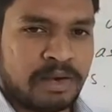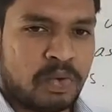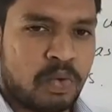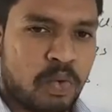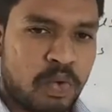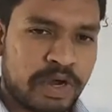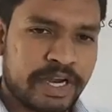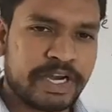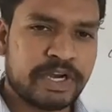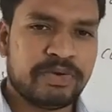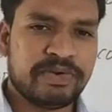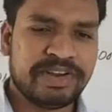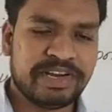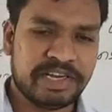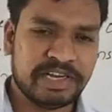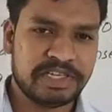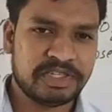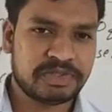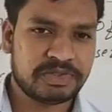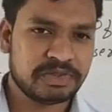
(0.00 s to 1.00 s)
why do we
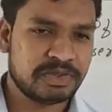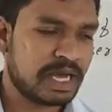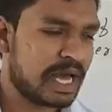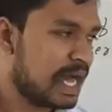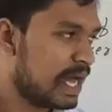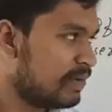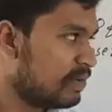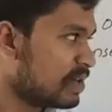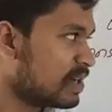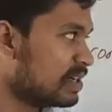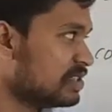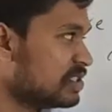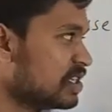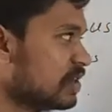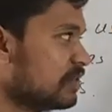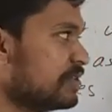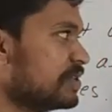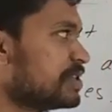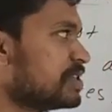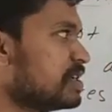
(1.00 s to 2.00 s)
need to have
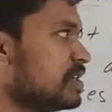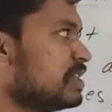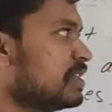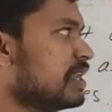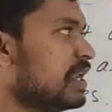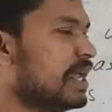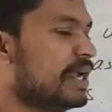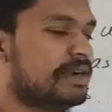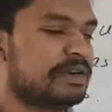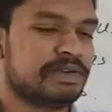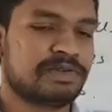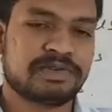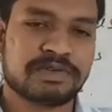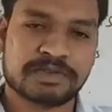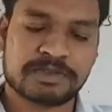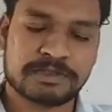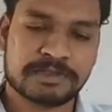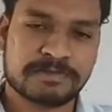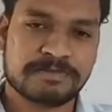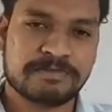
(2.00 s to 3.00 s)
conservation in the land
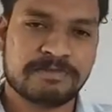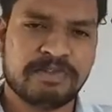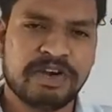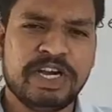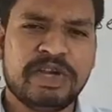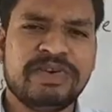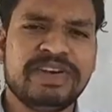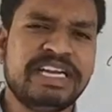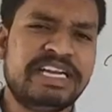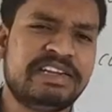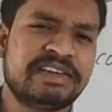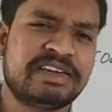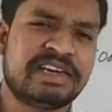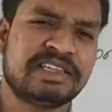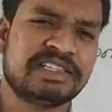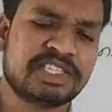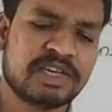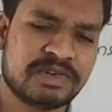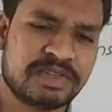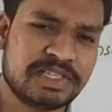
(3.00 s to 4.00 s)
resources? Why do we need to
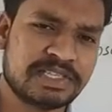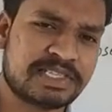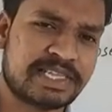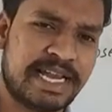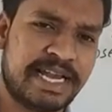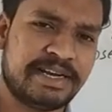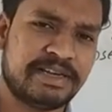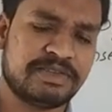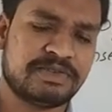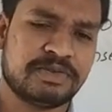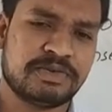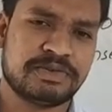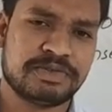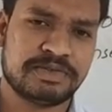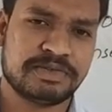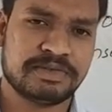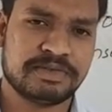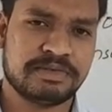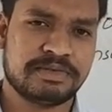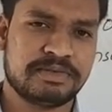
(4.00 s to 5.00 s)
conserve this land
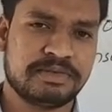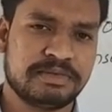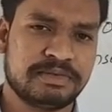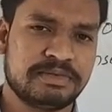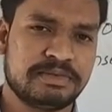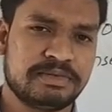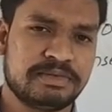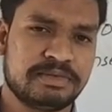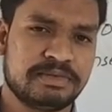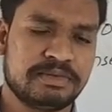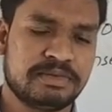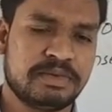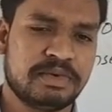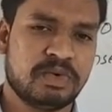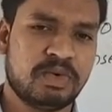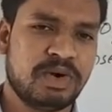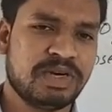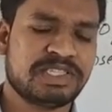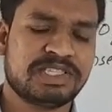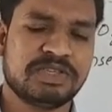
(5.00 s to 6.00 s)
resources?
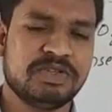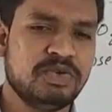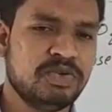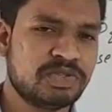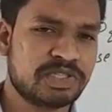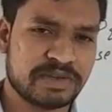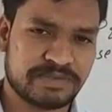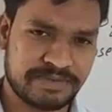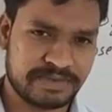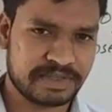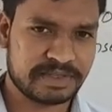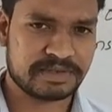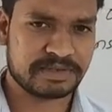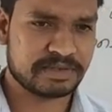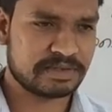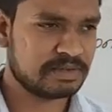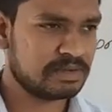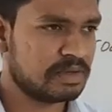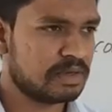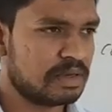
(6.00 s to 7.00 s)
What is the use of this?
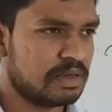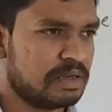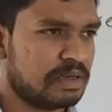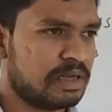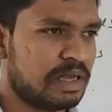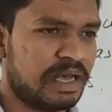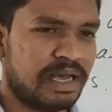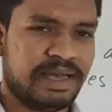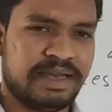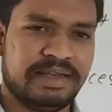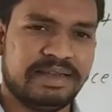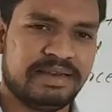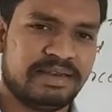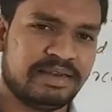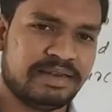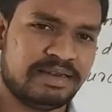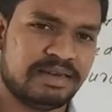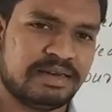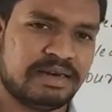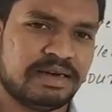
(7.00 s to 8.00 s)
And
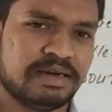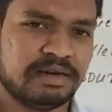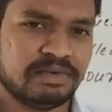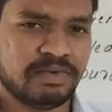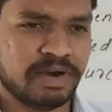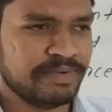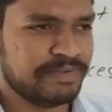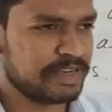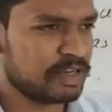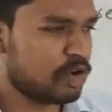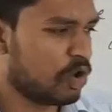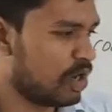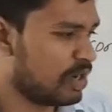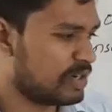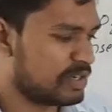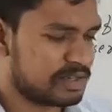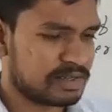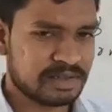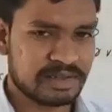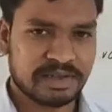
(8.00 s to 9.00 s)
why we
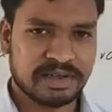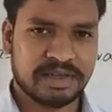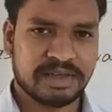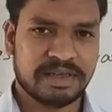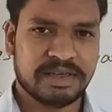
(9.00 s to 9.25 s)
got